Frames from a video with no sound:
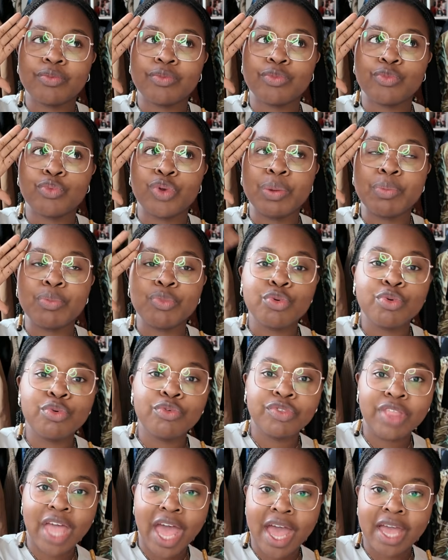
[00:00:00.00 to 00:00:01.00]

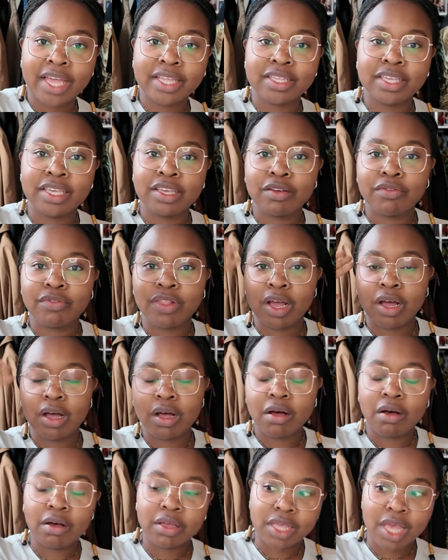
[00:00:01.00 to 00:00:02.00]
removed idea of like,
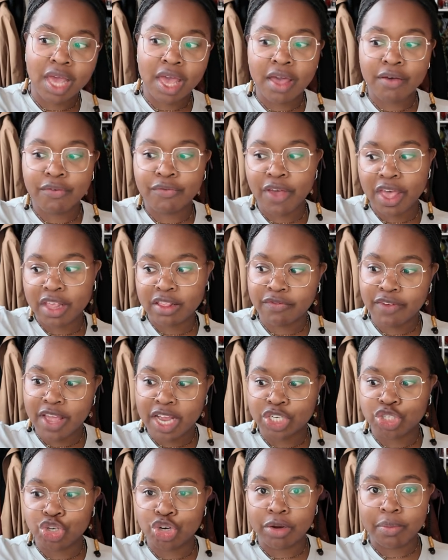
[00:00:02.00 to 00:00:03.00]
oh yeah, fast
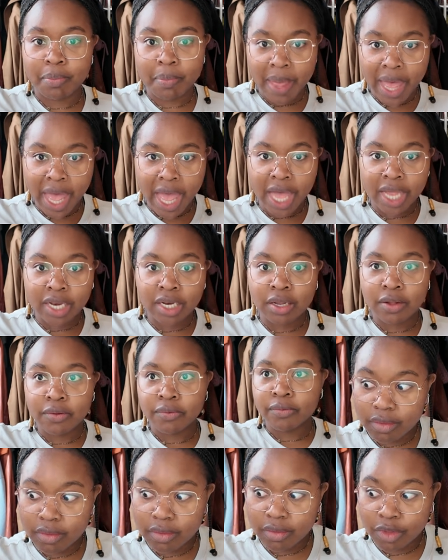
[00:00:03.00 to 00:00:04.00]
fashion bad.
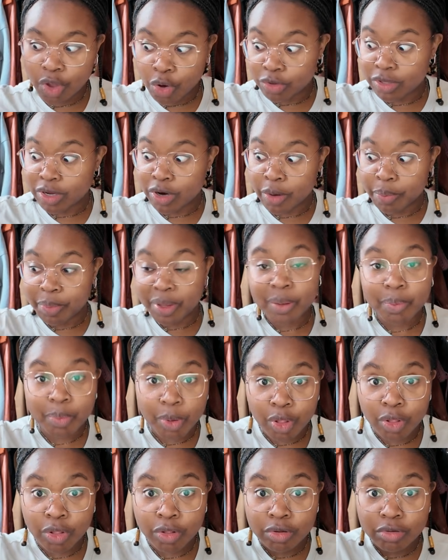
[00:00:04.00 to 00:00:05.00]
No, there are
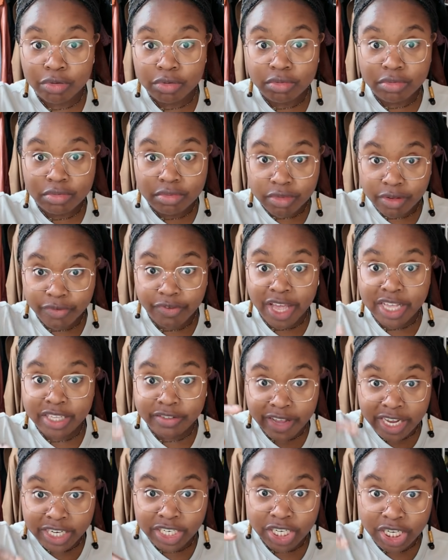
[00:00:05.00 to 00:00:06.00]
people, the
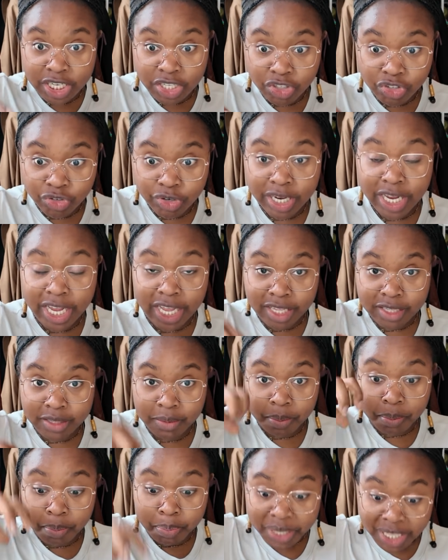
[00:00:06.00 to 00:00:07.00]
fast fashion industry
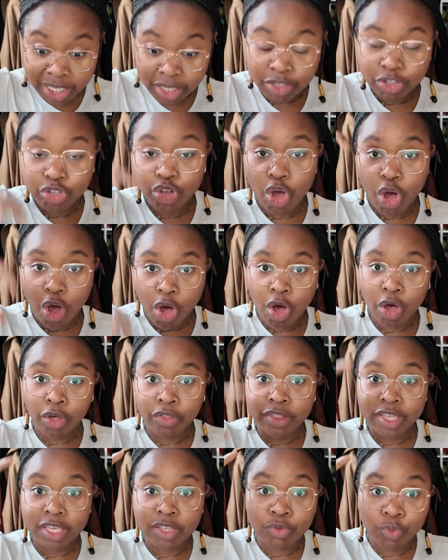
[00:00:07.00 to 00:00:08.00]
is built
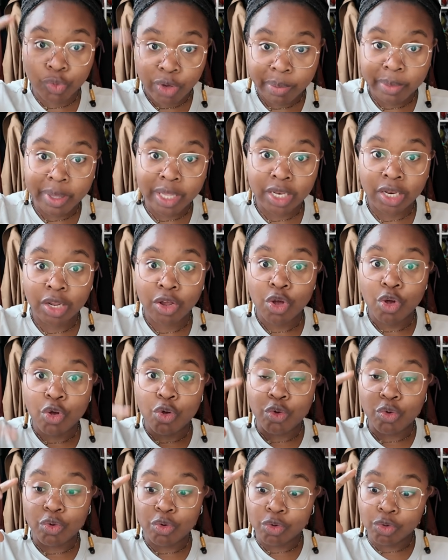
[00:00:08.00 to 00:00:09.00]
on these women
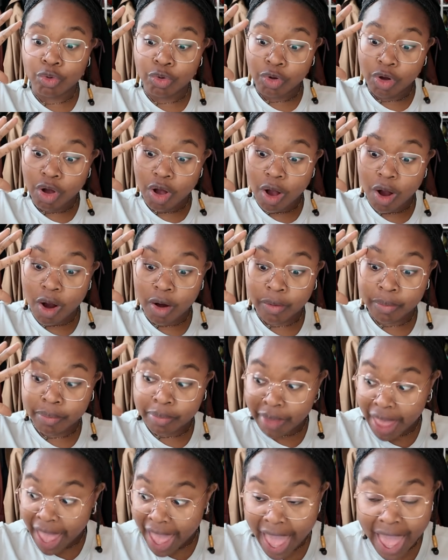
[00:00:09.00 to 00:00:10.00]
who are
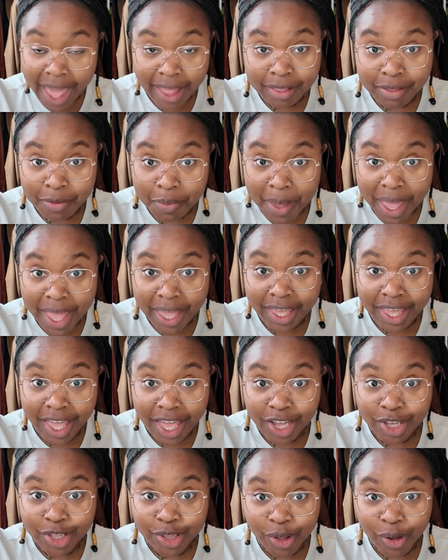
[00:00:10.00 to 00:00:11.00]
hand
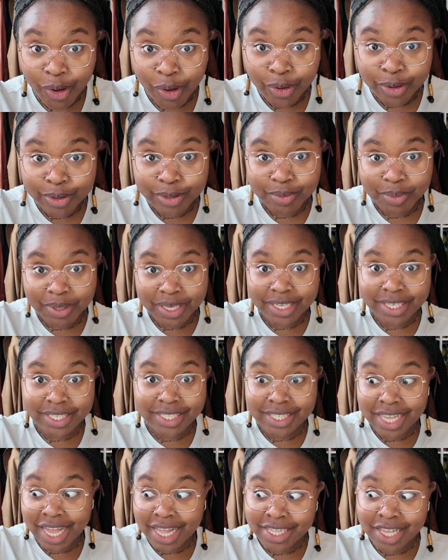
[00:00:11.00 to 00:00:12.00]
making clothes,
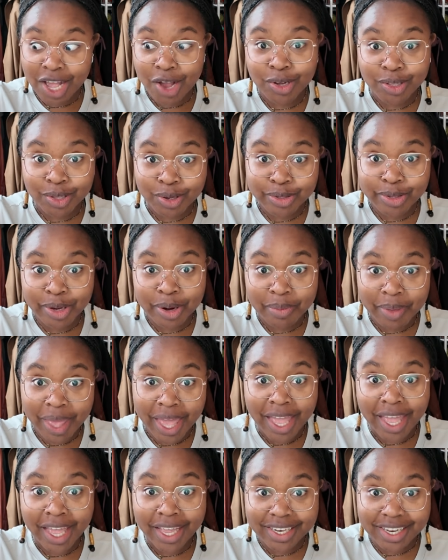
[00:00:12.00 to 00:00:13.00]
because that's how clothes are
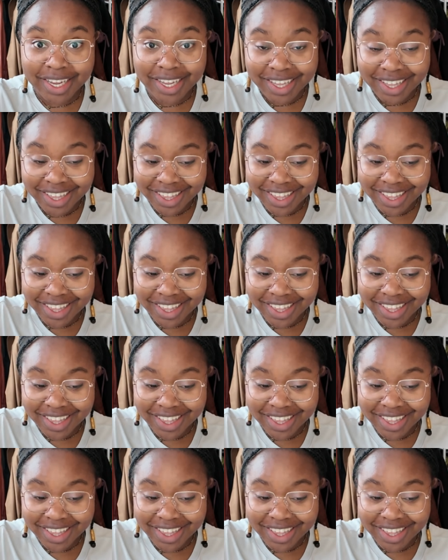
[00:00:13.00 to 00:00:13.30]
made.